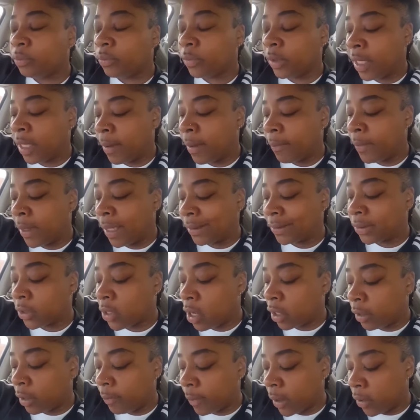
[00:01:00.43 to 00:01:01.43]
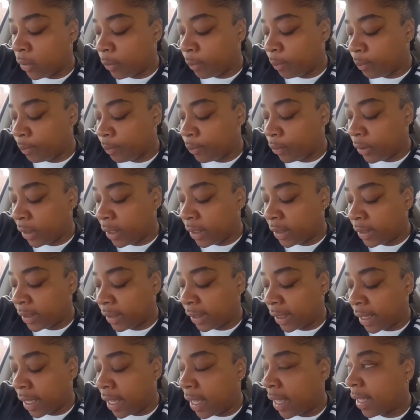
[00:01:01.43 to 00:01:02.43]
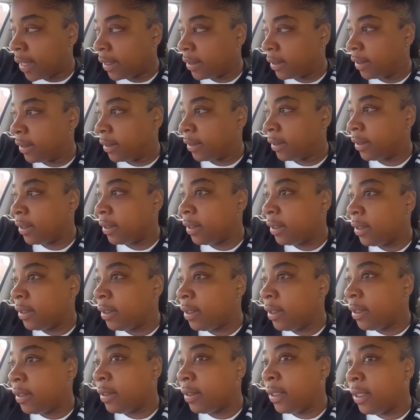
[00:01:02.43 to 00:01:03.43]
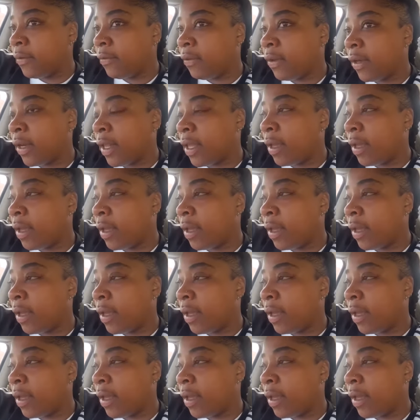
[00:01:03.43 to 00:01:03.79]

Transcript: And I'm not talking about praising God and giving